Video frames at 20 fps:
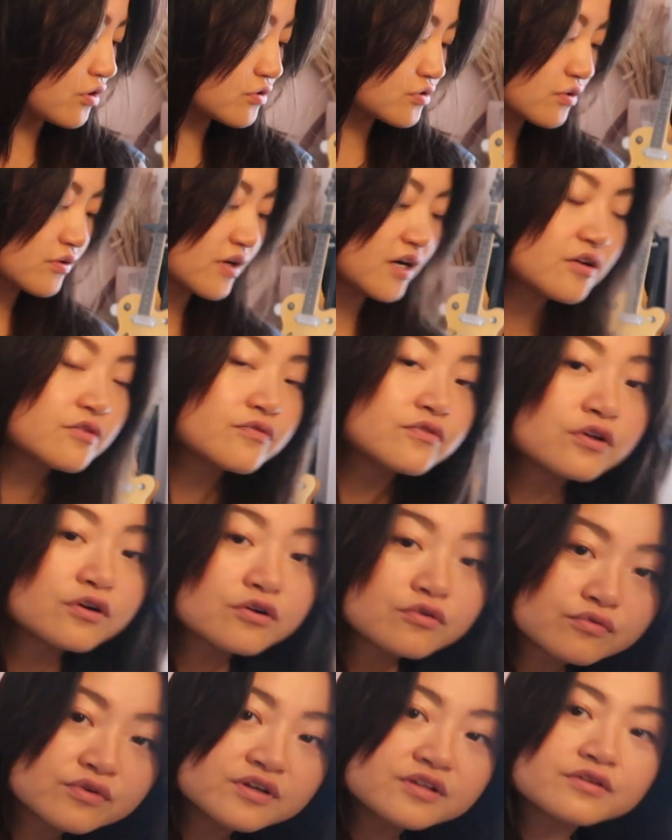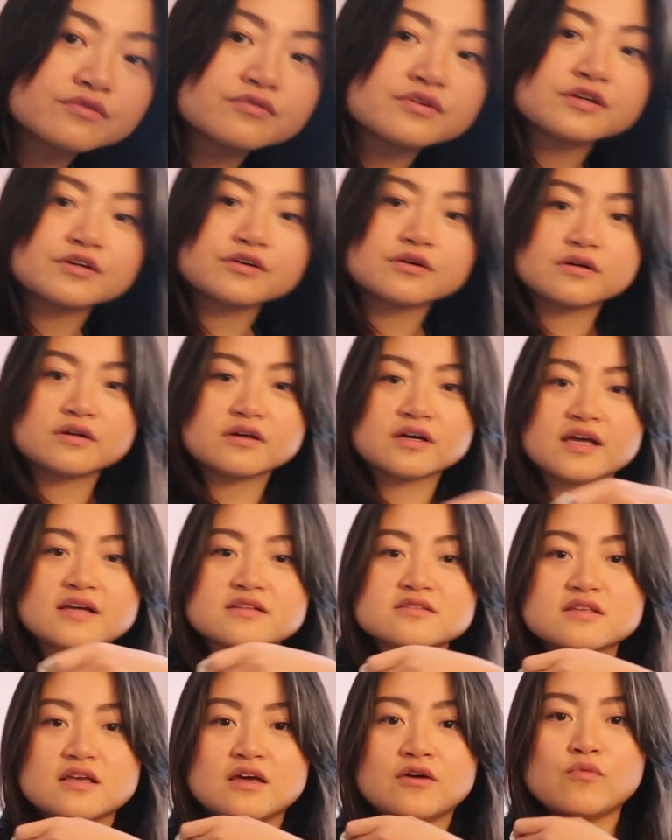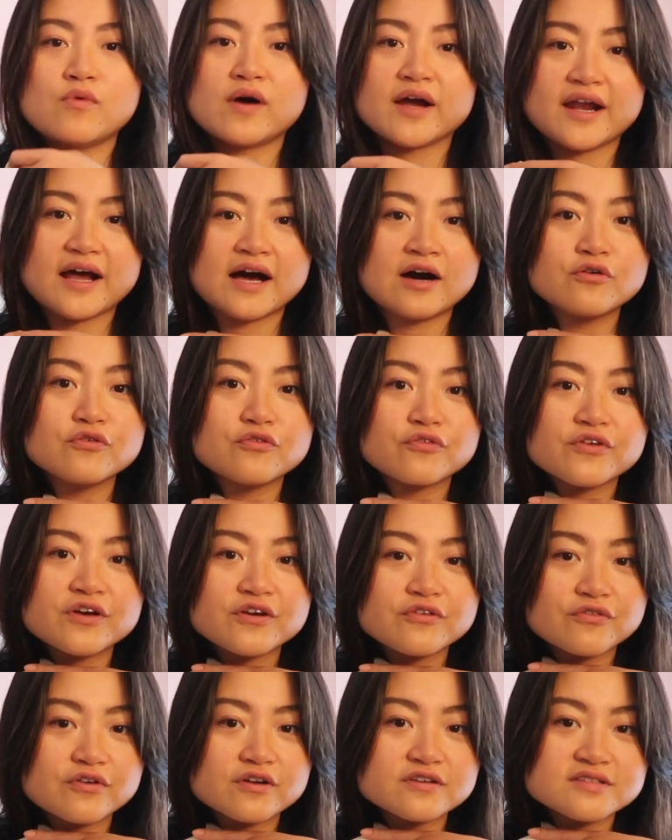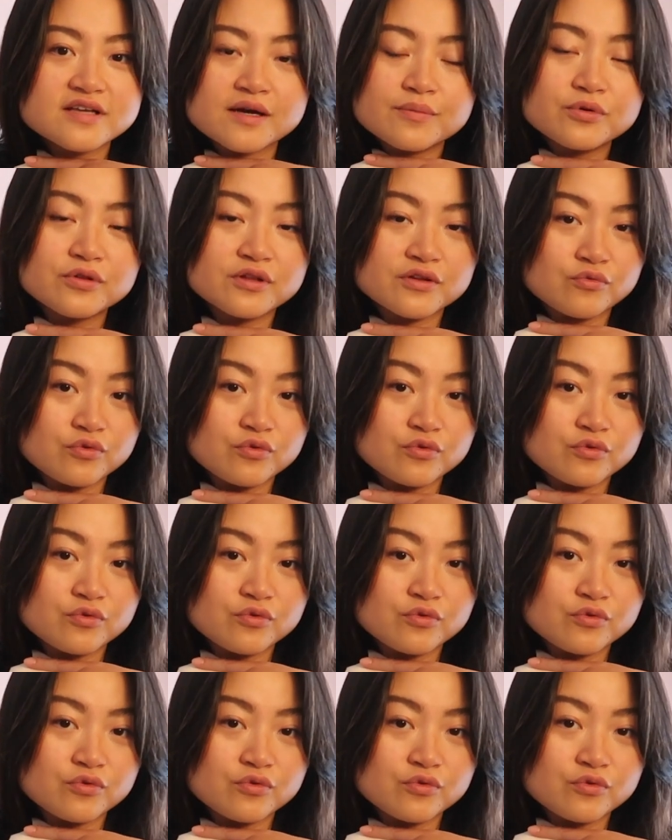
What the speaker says: also kind of look really, really good against a white outfit, for example.